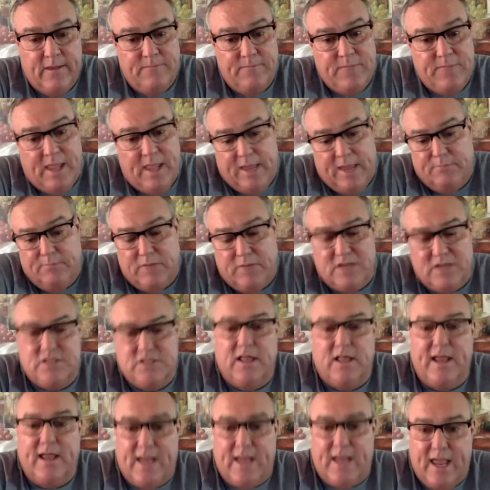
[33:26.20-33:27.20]
And much
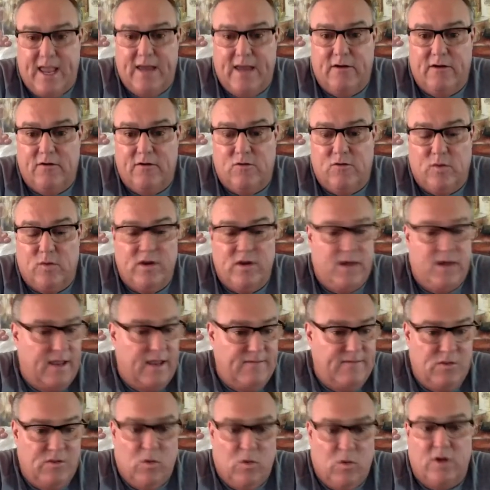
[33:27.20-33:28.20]
like Anders, when
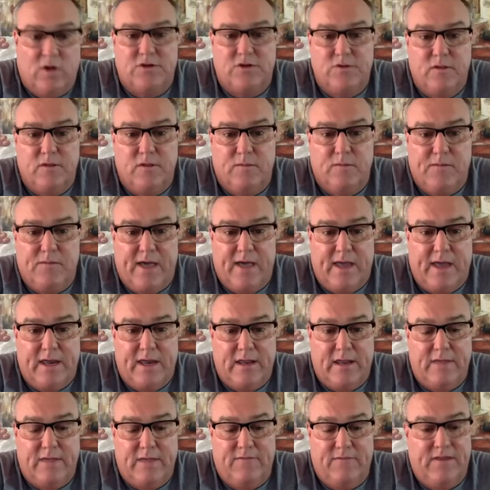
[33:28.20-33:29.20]
Davey walks through the
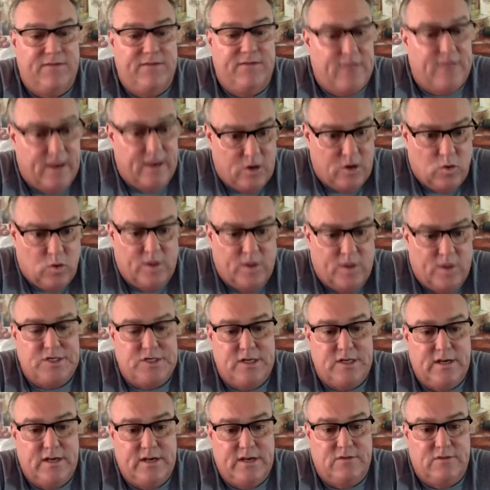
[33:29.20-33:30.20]
paddock, if he's got a
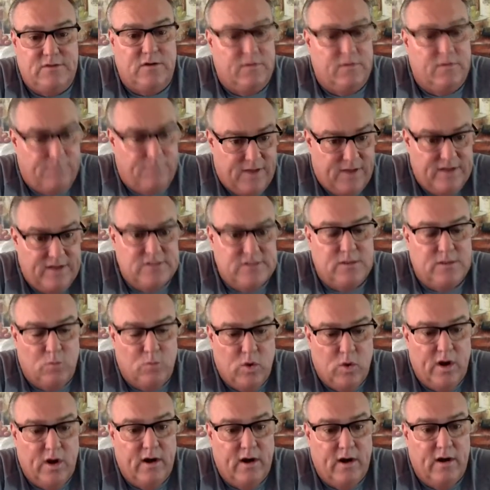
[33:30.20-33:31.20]
question, he's going to find
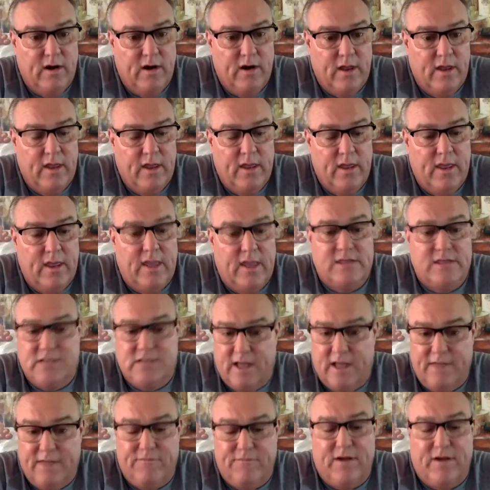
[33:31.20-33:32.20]
somewhere and
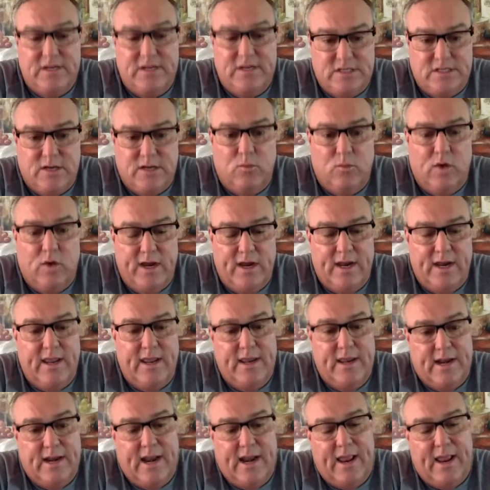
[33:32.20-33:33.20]
find some way to
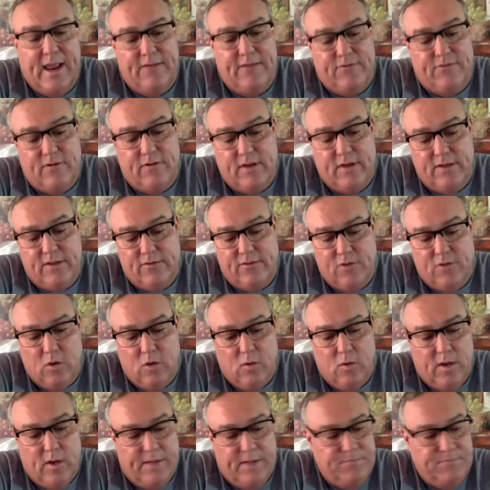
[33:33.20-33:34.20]
get it answered. And
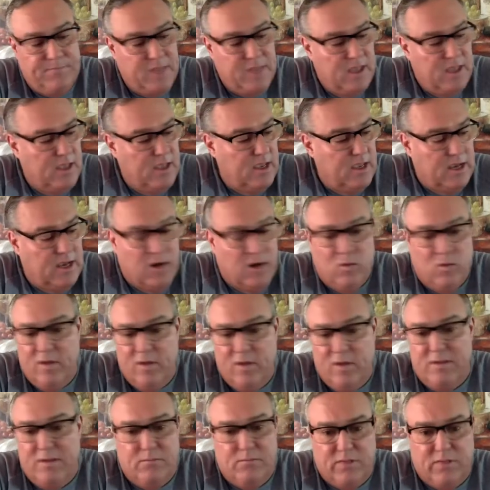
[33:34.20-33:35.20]
so, uh, you know,
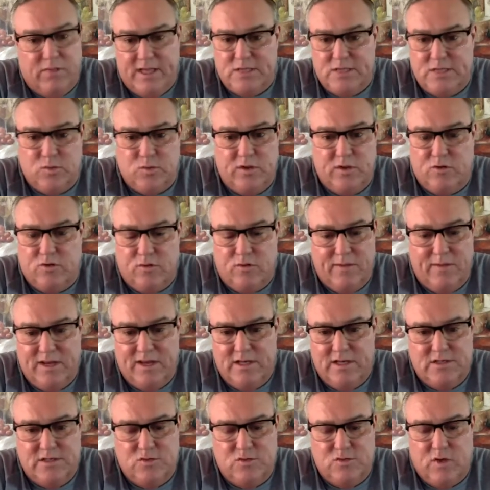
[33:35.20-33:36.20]
we've been blessed with
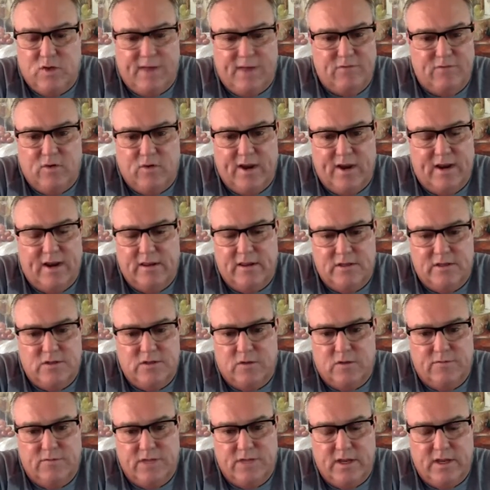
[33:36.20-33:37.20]
tremendous driver analysts
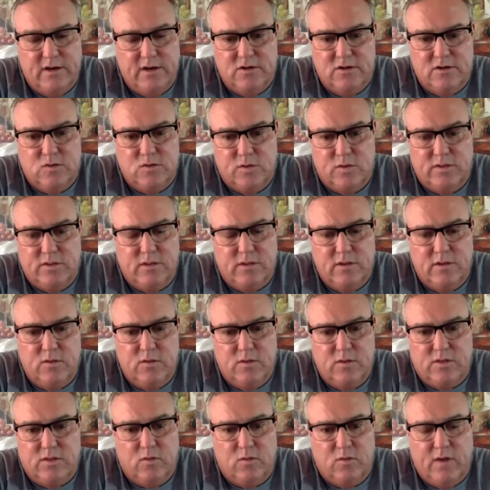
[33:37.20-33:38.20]
over the years with the
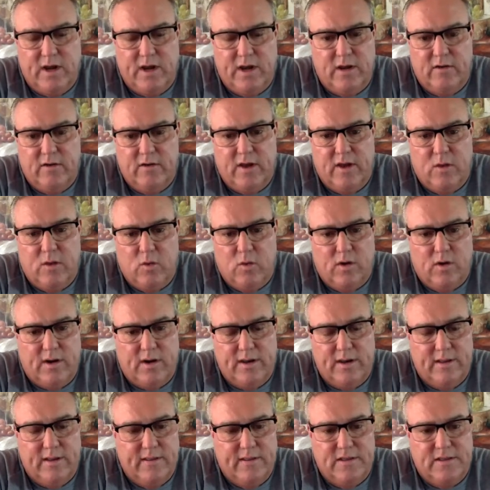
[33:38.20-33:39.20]
with the radio network,
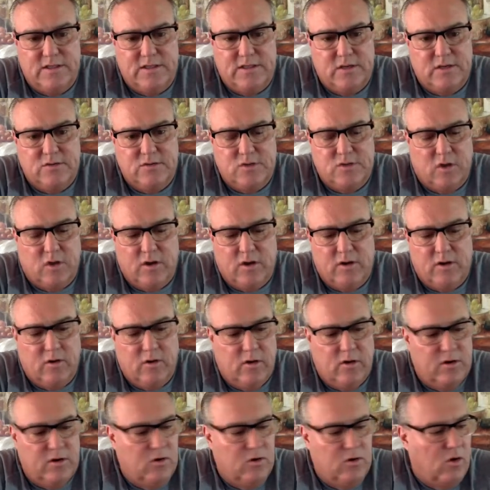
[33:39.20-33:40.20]
and the list goes on and
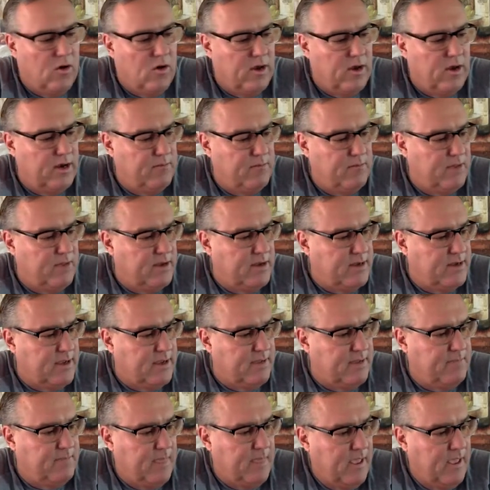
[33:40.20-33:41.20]
on and on. But
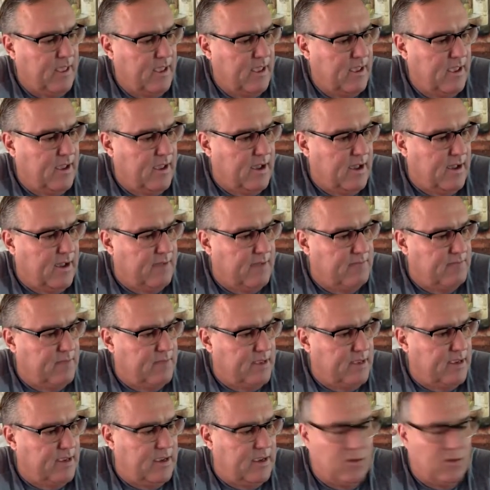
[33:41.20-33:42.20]
uh, um,
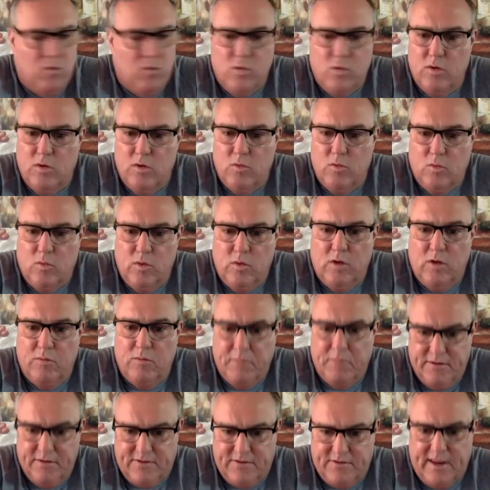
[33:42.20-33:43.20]
it, it, we will
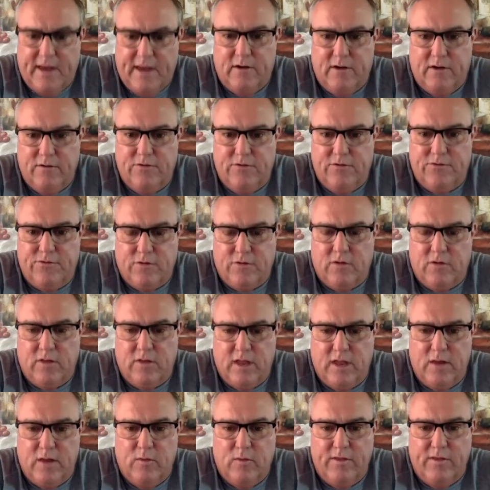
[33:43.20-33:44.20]
miss Anders
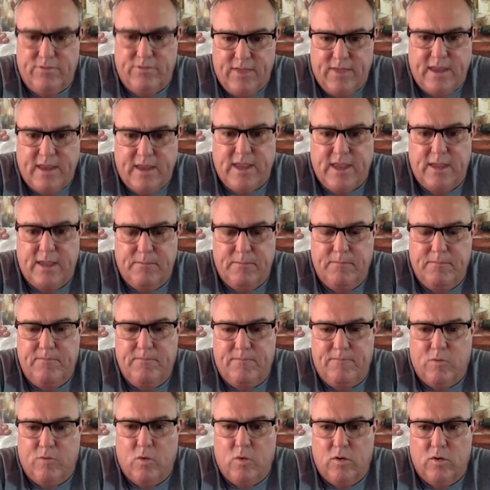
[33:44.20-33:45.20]
certainly, and we thank him
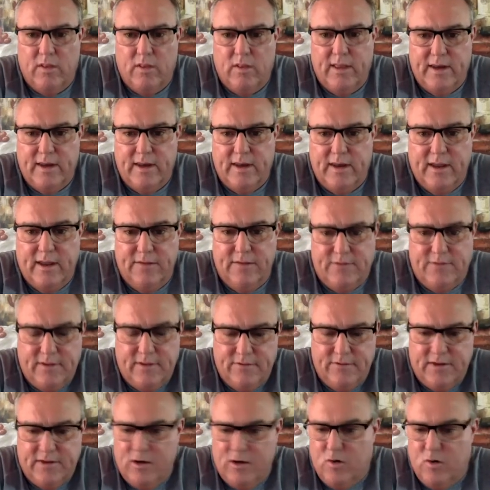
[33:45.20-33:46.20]
for lending us
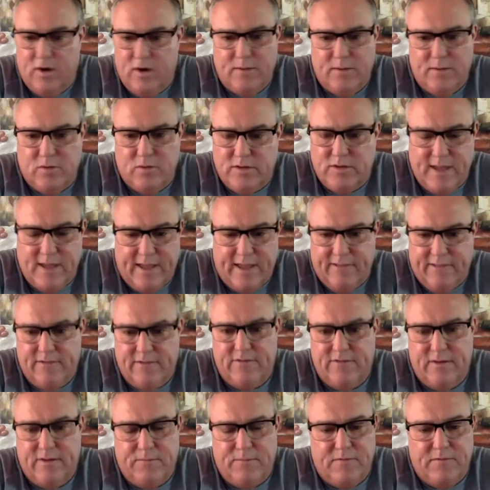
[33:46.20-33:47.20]
his incredible
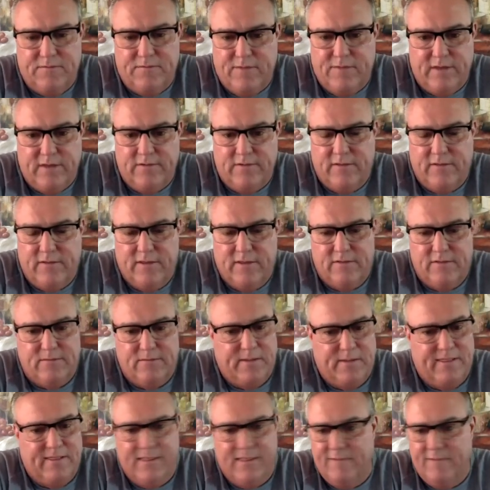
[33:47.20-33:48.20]
talents and
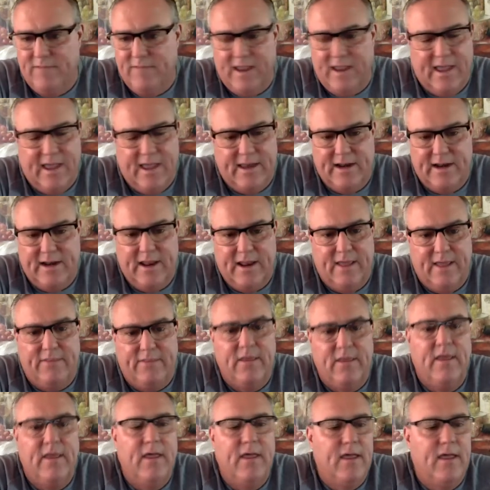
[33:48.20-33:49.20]
professionalism. I love the guy to death,
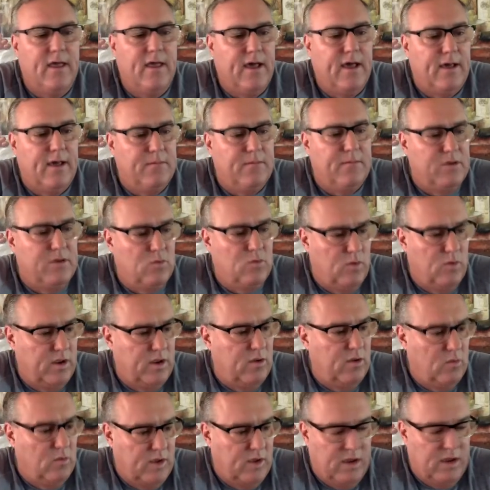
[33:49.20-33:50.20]
uh, but
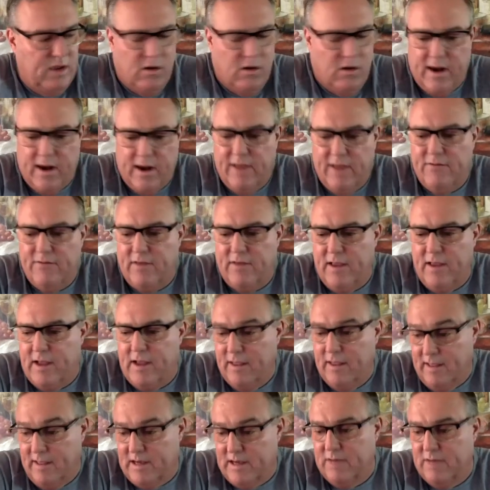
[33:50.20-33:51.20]
we we are as a,
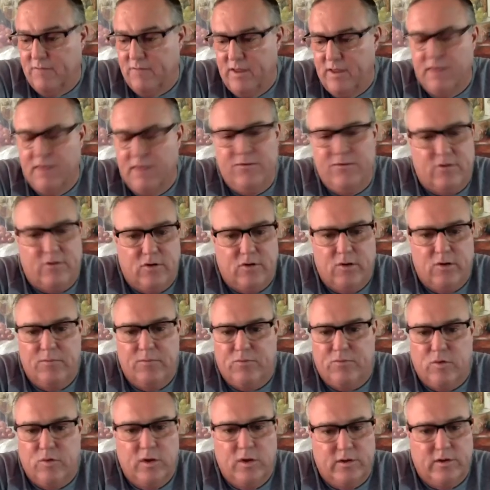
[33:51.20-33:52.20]
collectively as a group
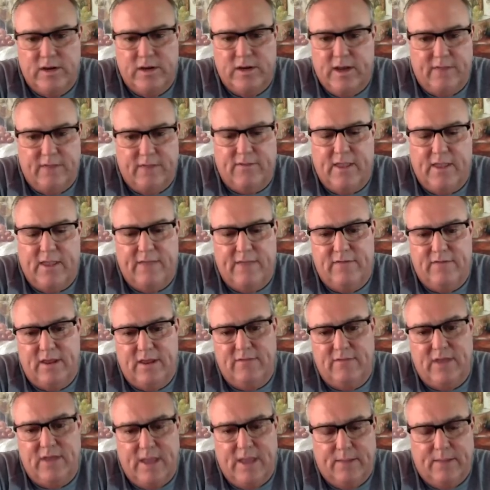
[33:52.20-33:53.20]
thrilled to death to have
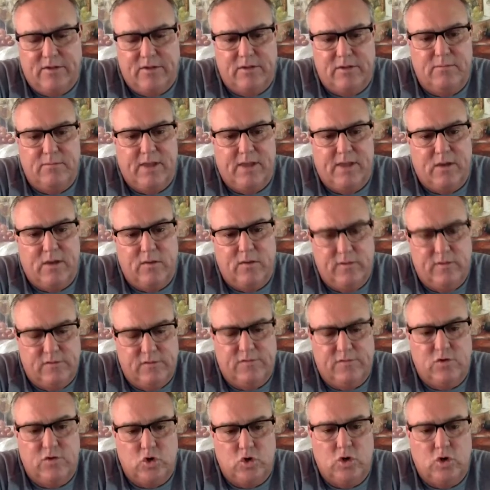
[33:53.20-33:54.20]
Davey Hamilton back with us
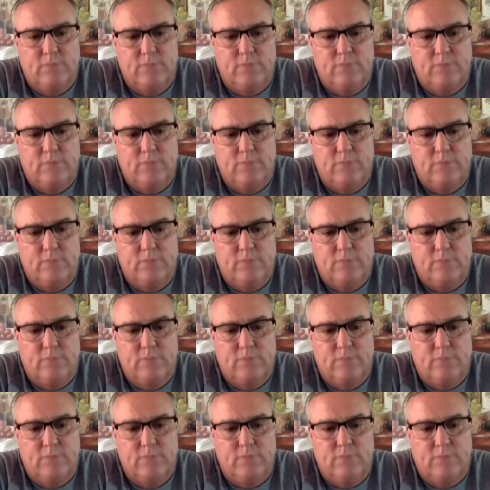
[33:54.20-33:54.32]
for sure.